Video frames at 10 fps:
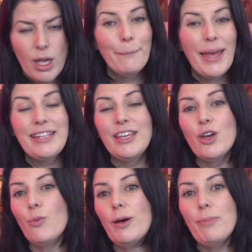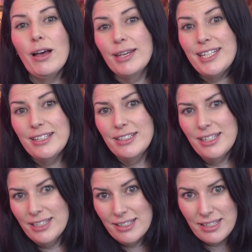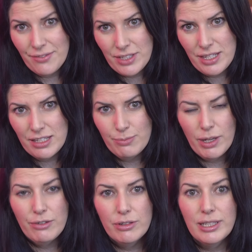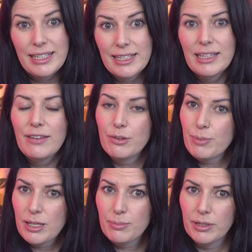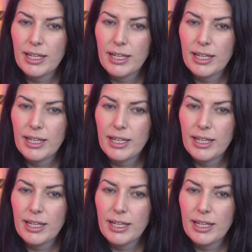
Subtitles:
Many were pioneered in the 70s by really clever people,